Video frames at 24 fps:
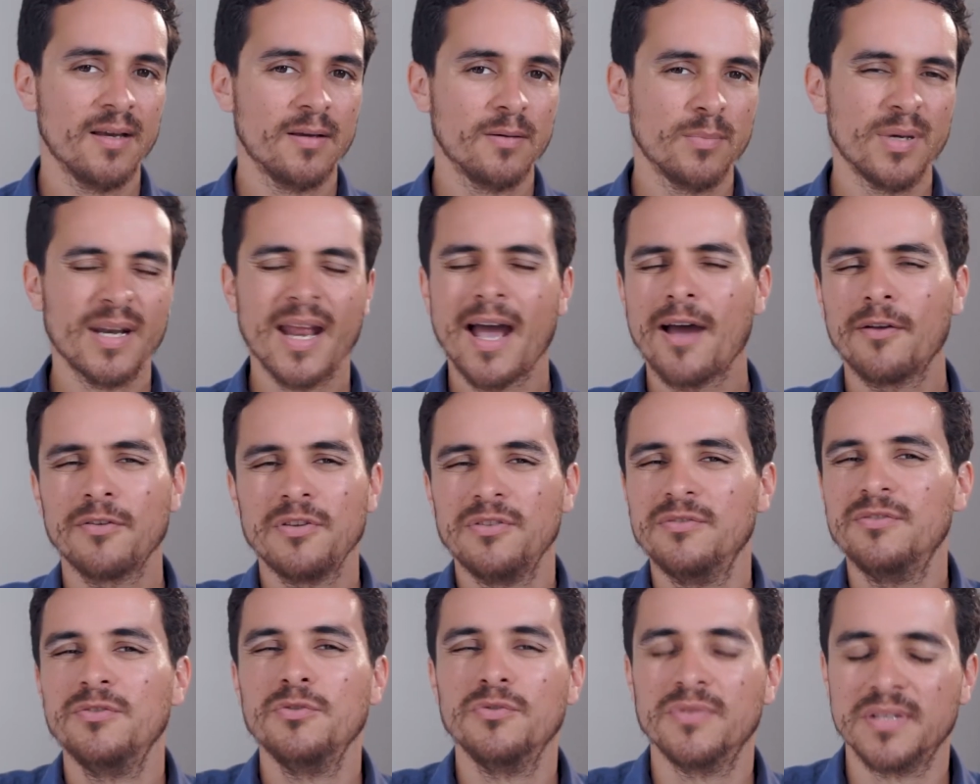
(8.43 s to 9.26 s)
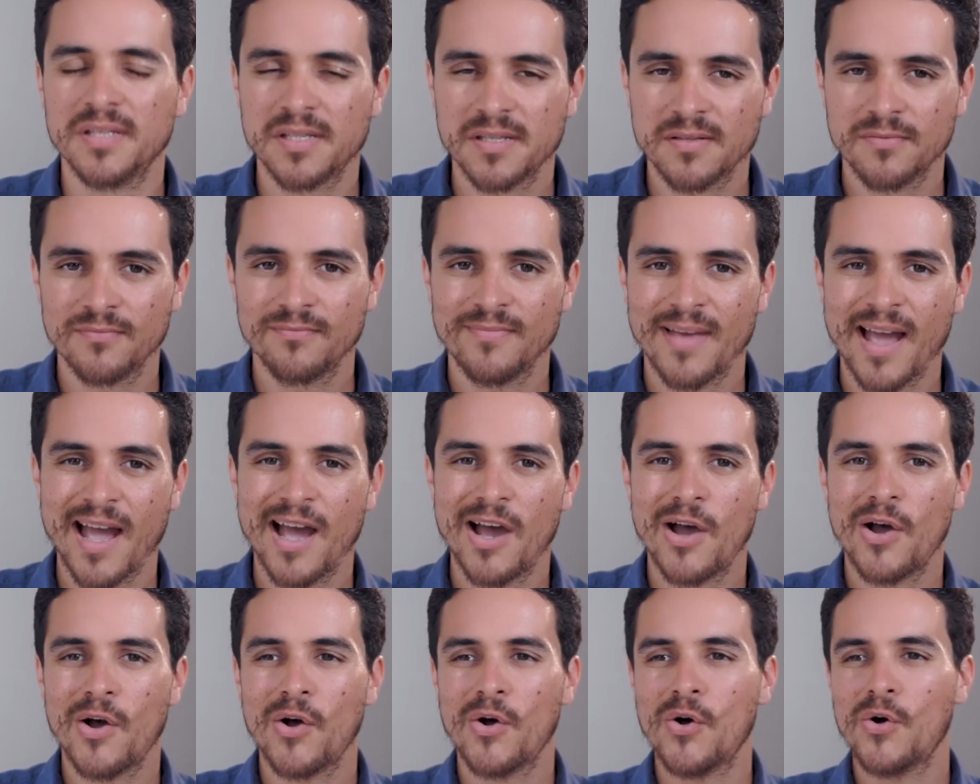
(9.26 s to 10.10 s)
But how do you do this?
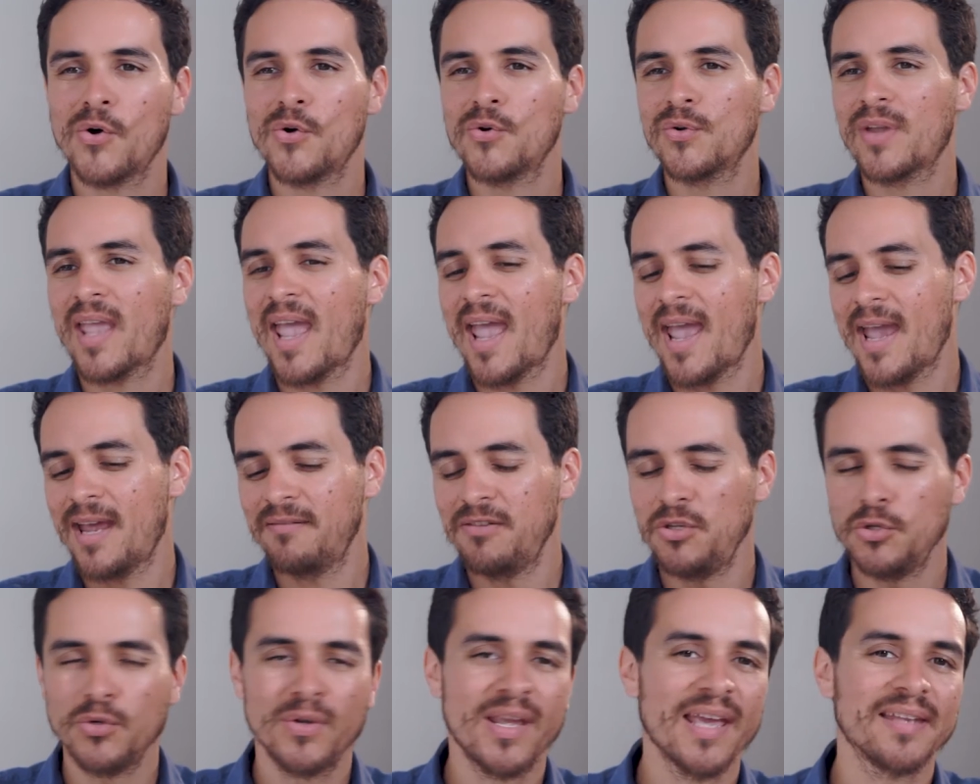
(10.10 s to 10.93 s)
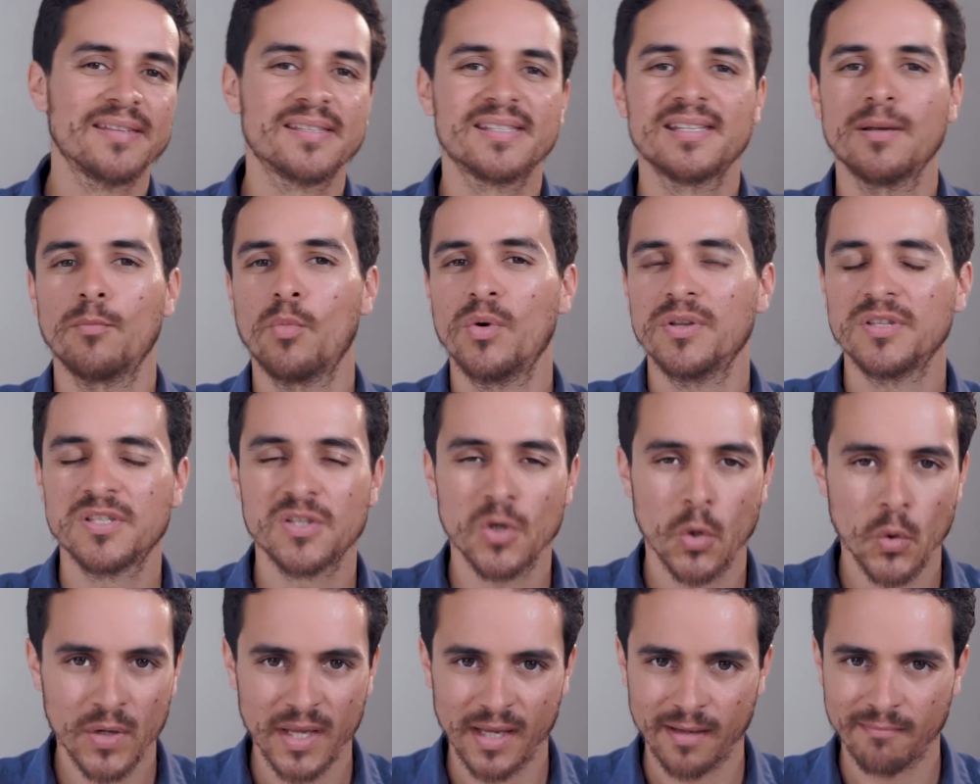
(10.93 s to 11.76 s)
How can you get someone
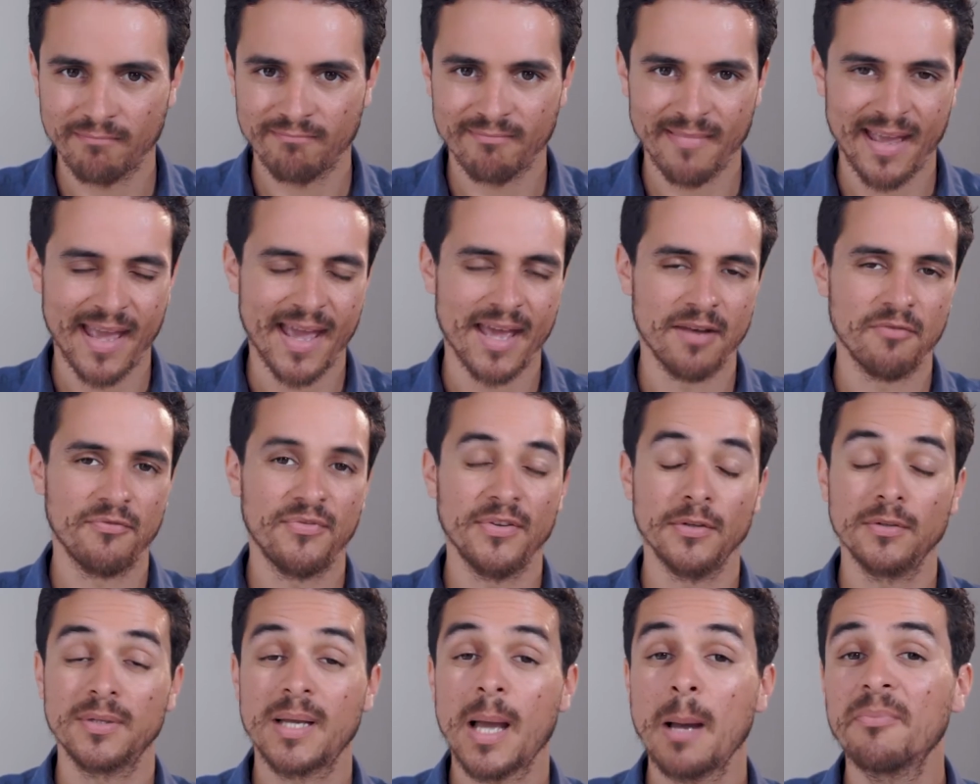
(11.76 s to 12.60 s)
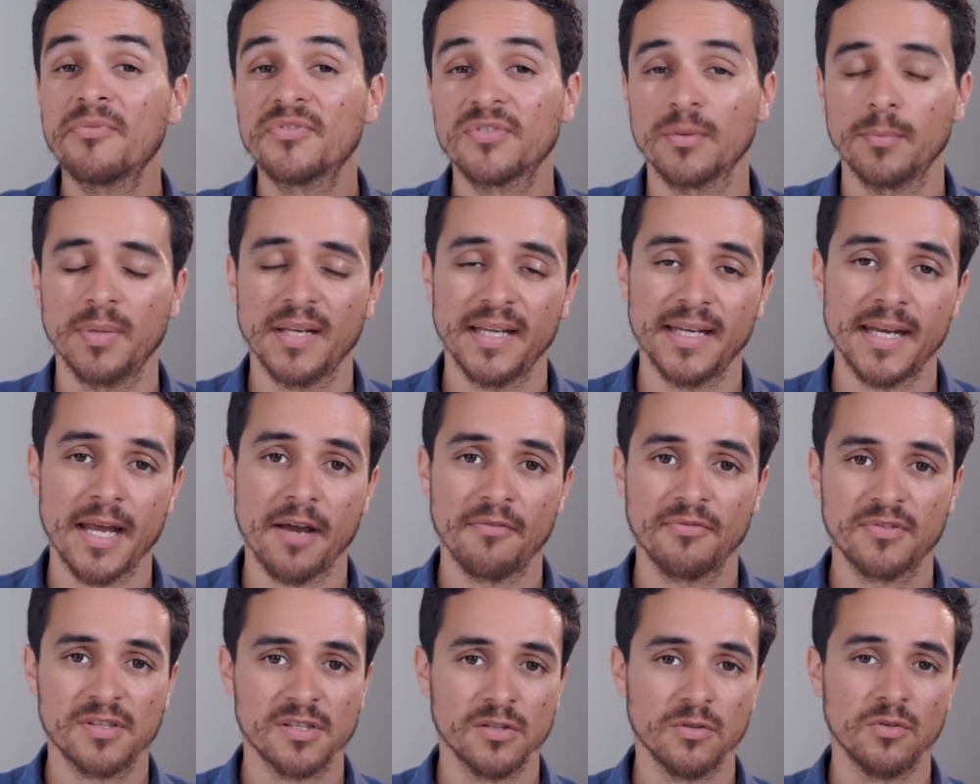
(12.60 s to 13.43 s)
talking and feel comfortable
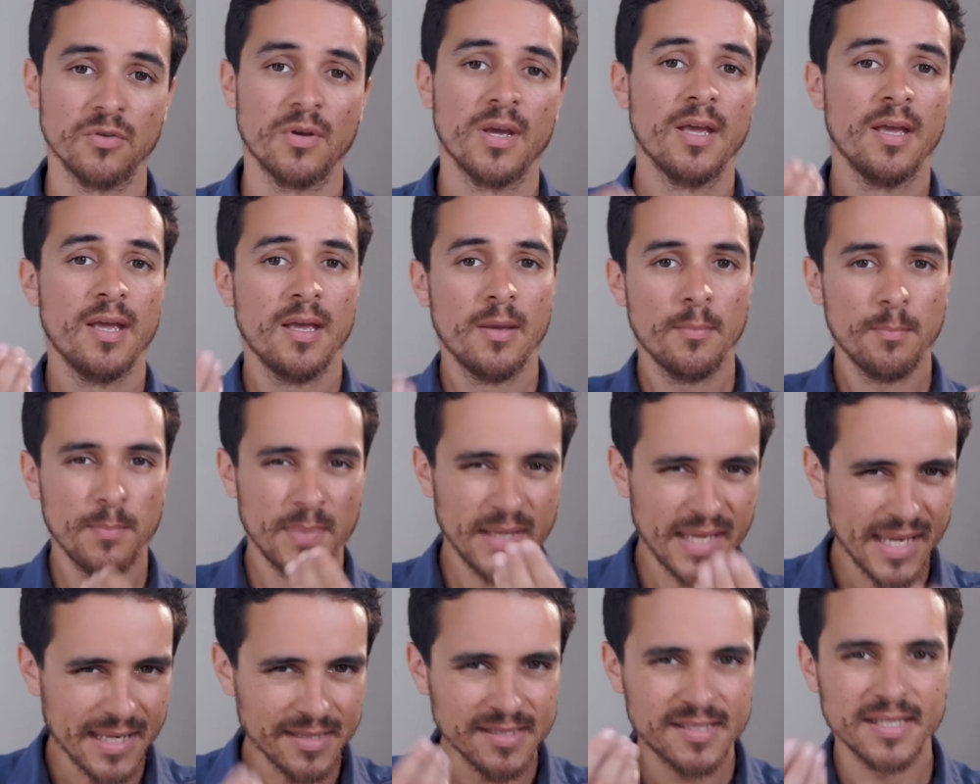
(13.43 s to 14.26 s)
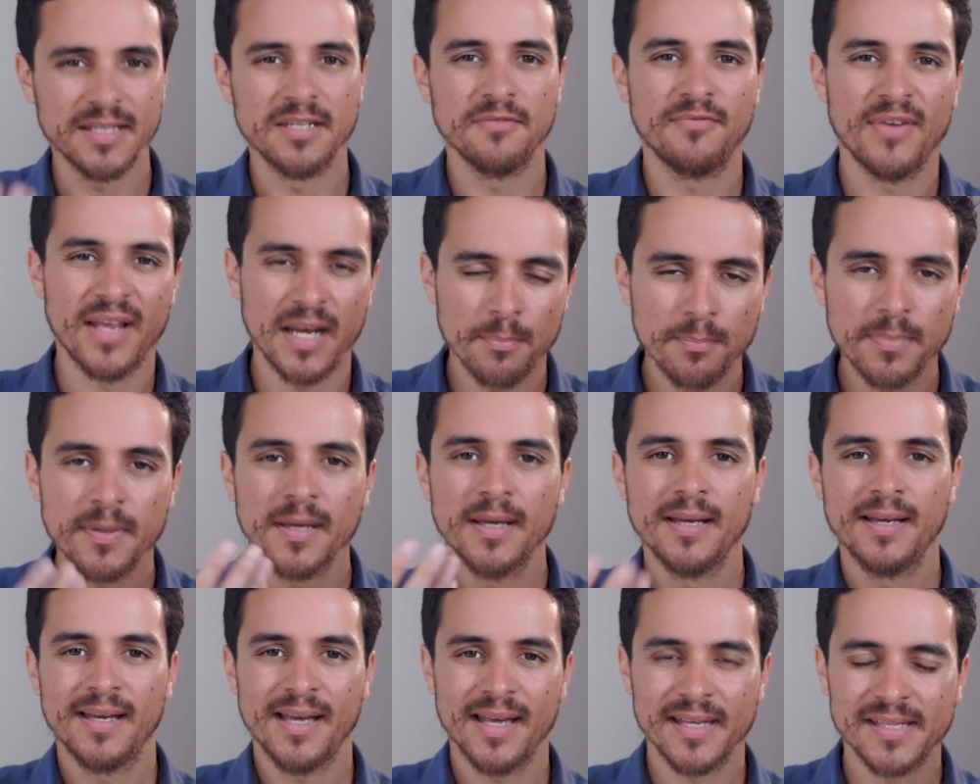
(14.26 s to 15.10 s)
enough to begin to develop
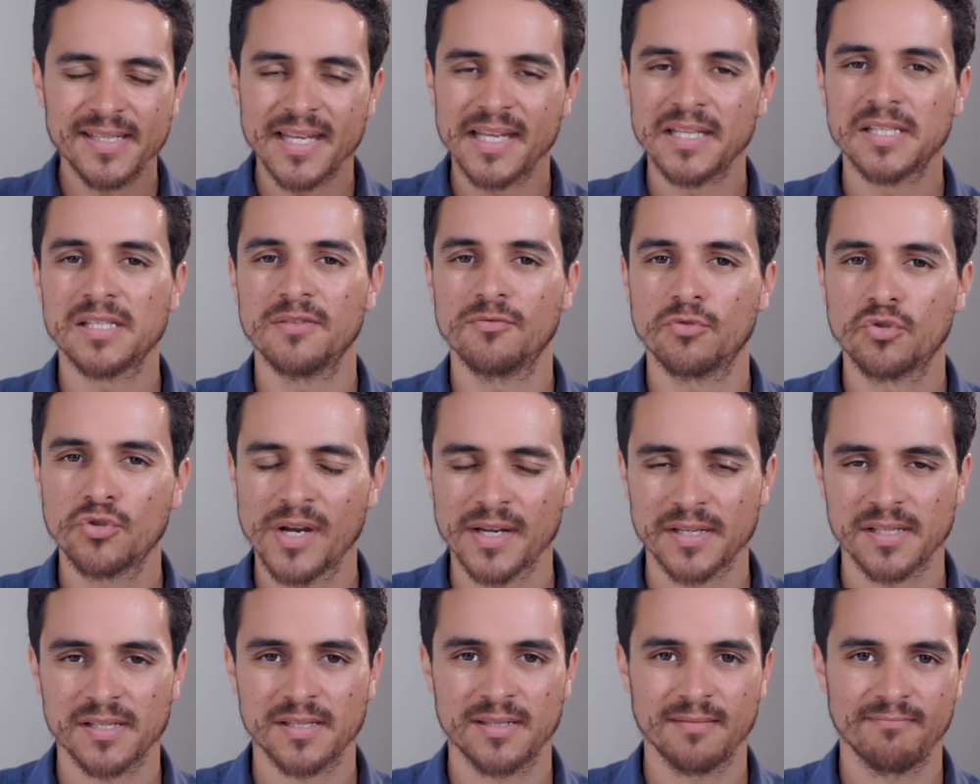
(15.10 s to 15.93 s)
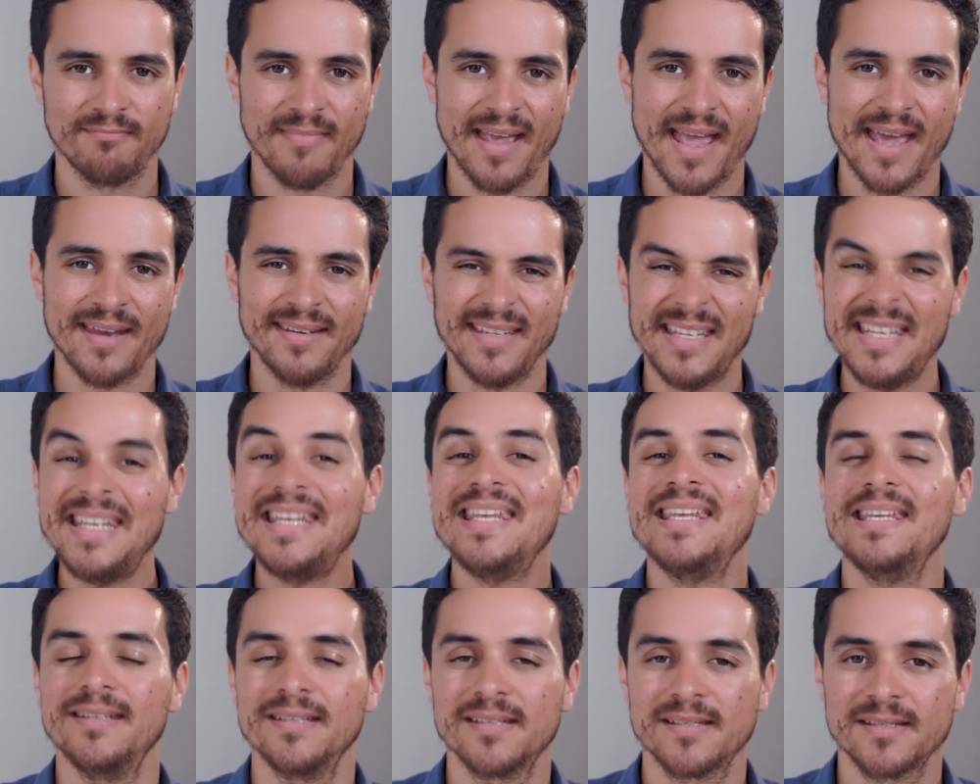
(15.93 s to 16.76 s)
a sense of trust and
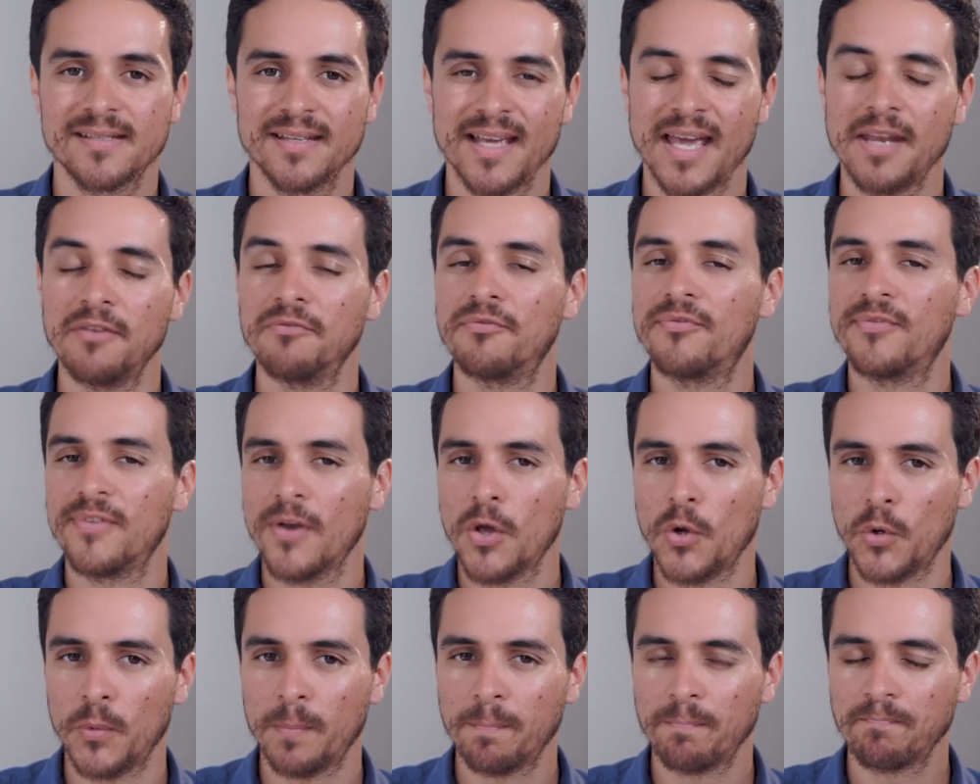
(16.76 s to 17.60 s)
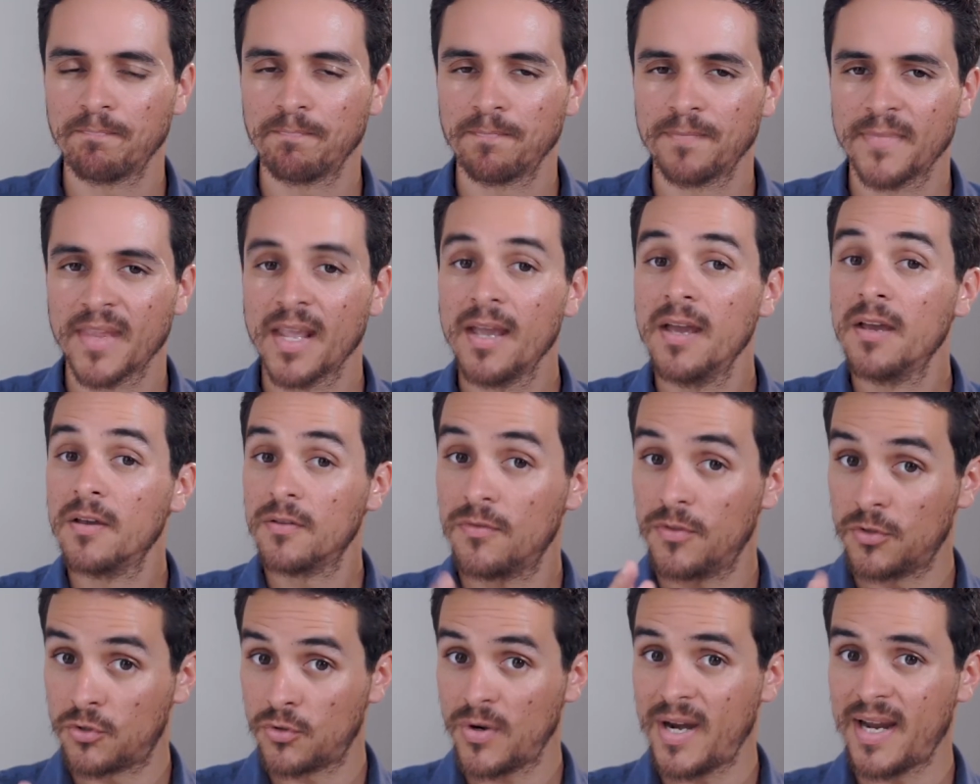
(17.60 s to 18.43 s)
ease and flow?
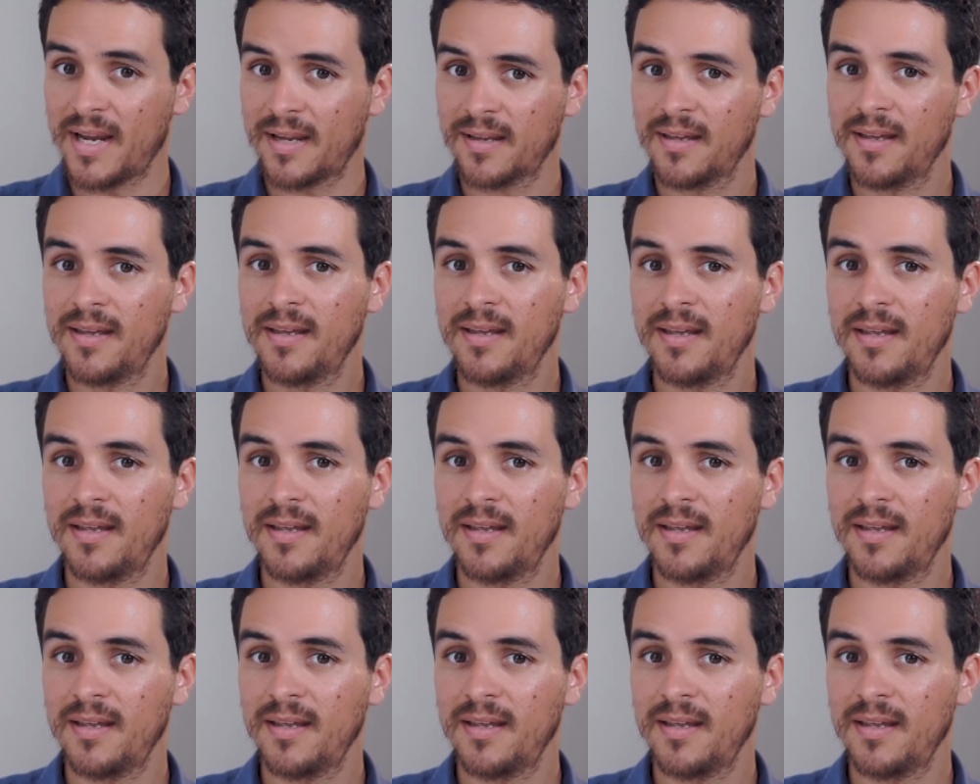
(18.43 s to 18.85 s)
The trick,